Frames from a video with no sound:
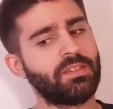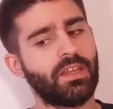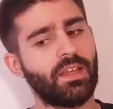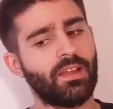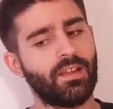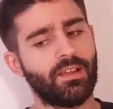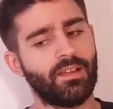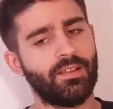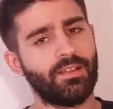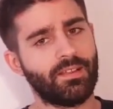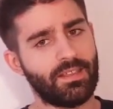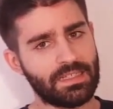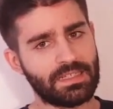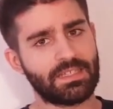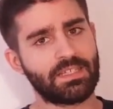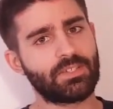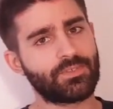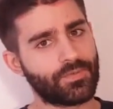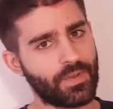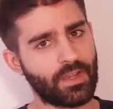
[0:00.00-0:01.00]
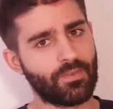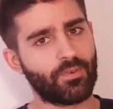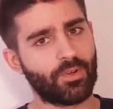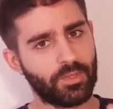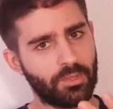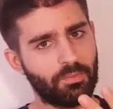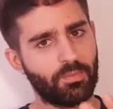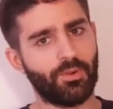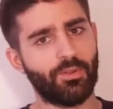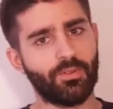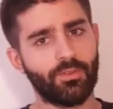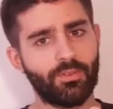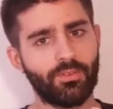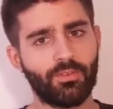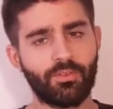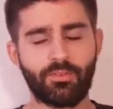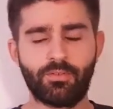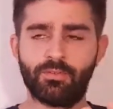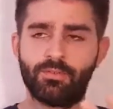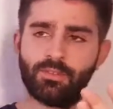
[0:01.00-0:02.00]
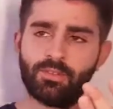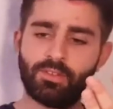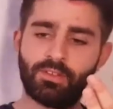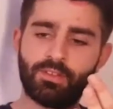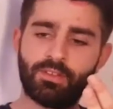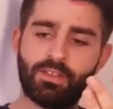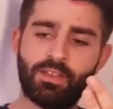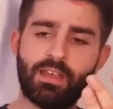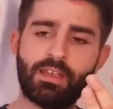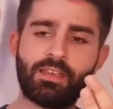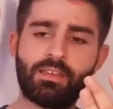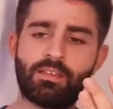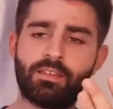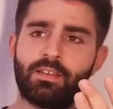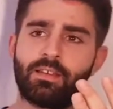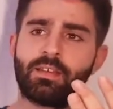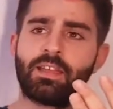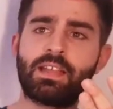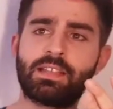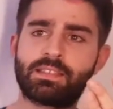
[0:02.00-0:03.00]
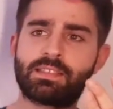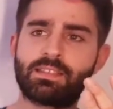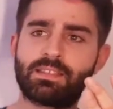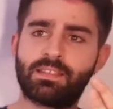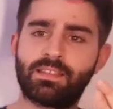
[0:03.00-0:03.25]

Yeah, it's his favorite ball. Hey, come.